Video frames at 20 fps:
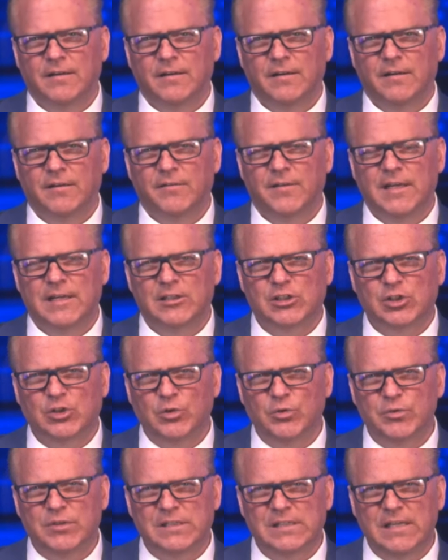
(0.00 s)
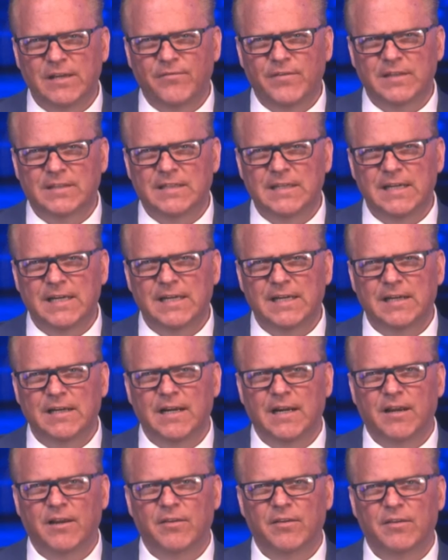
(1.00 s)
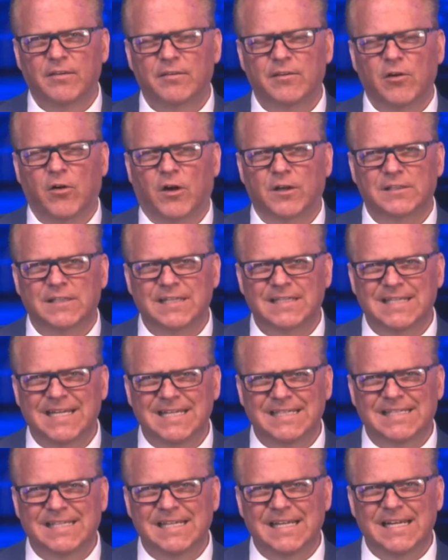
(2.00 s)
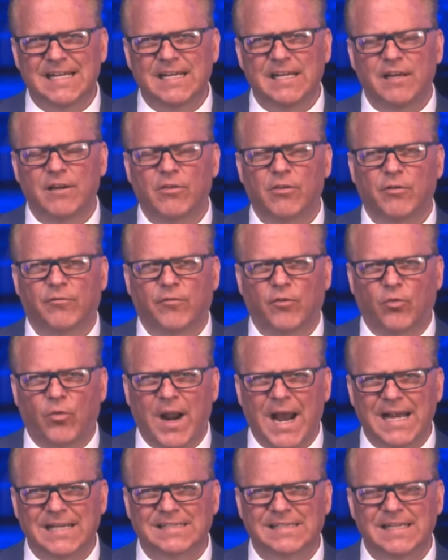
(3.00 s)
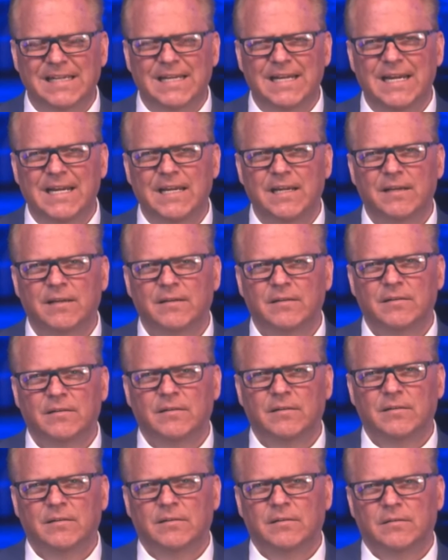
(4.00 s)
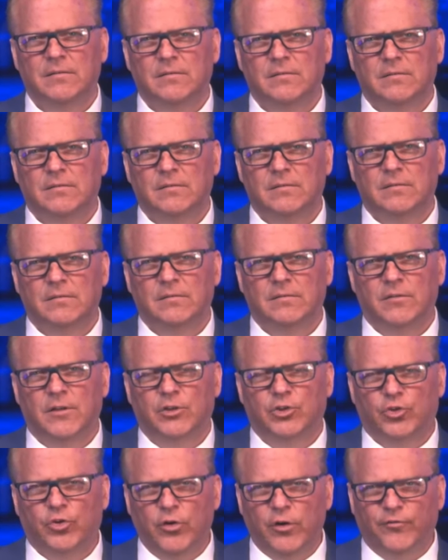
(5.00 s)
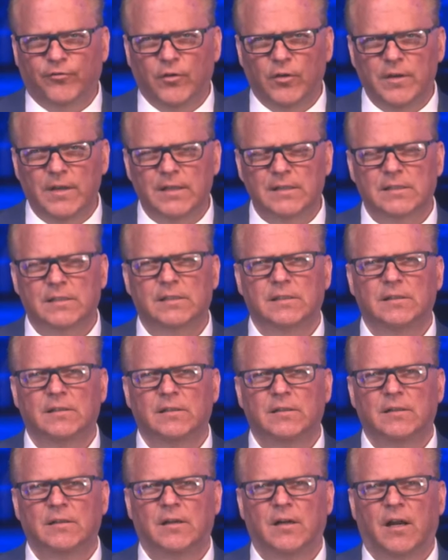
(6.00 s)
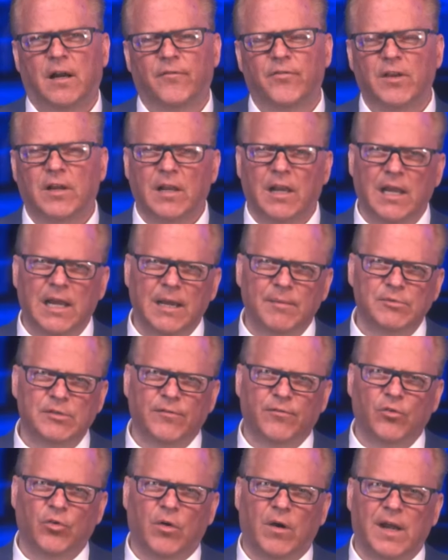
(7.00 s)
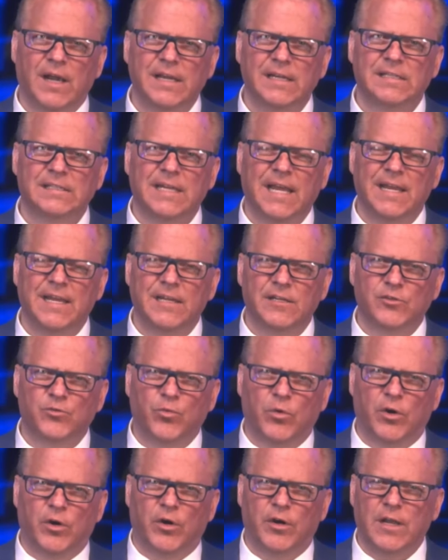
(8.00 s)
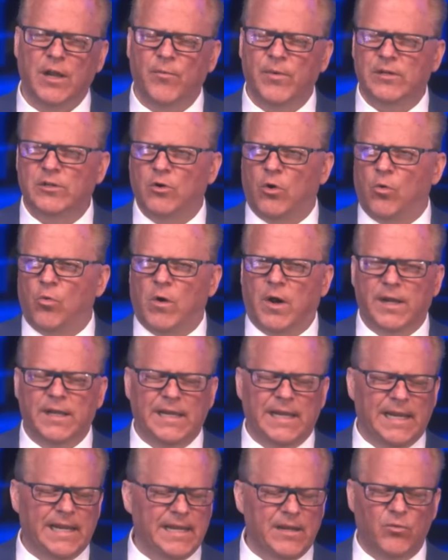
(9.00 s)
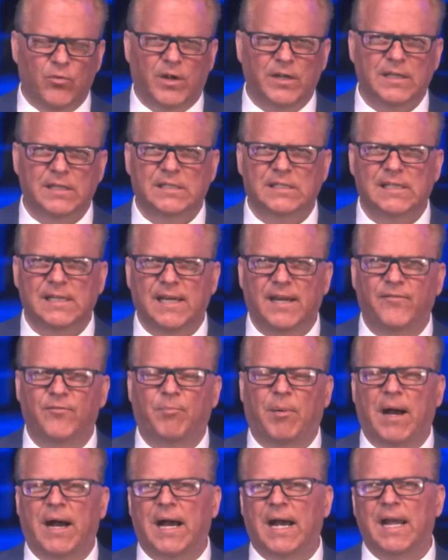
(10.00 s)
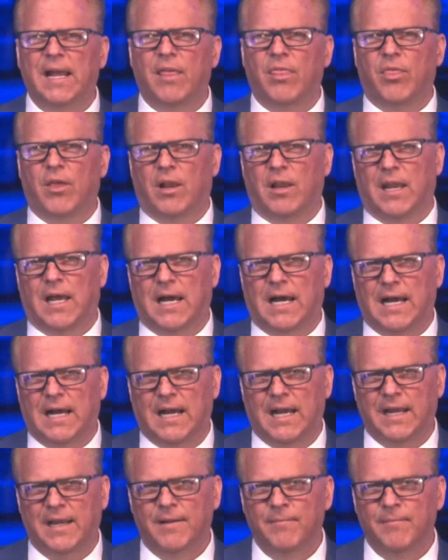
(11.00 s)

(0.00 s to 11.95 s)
the exclusivity, the authenticity, the veracity, the truthfulness of the claims of Christ and His Word, and we don't want anyone deceived by the lie.